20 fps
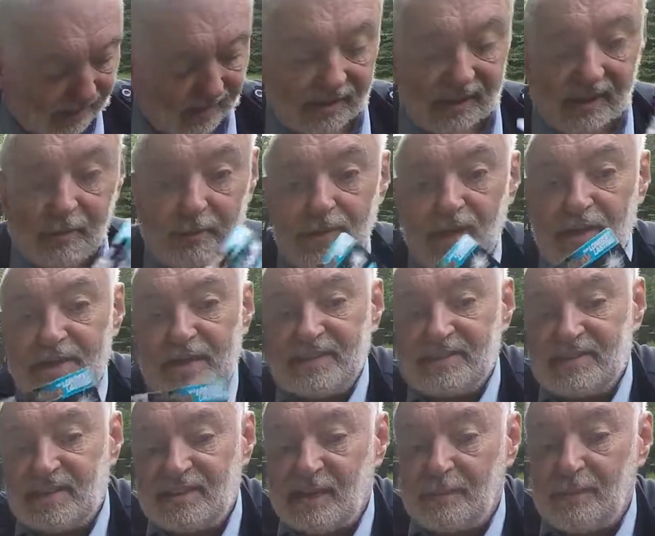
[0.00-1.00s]
There we are, there's
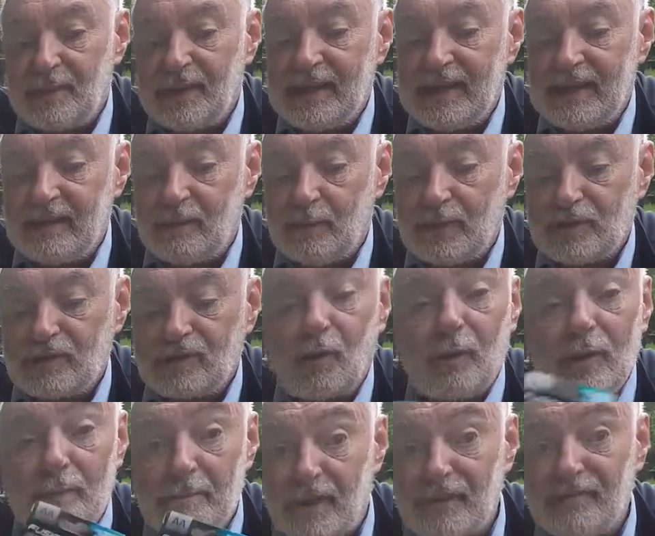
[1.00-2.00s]
the AA, which go
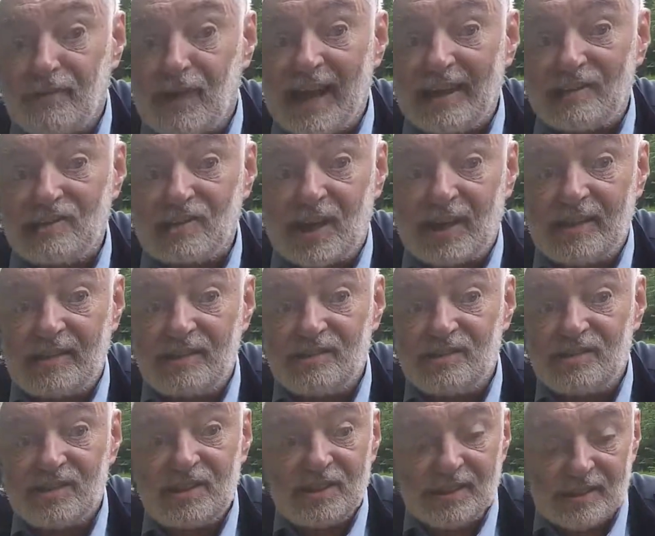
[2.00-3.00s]
in my flash guns
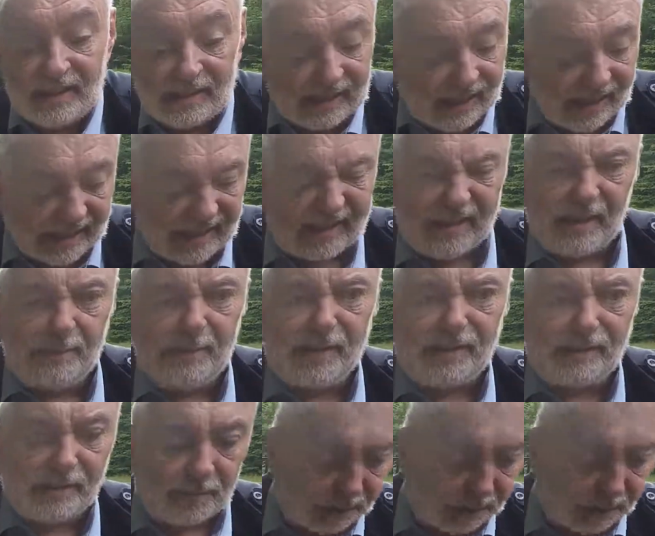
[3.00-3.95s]
and other bits and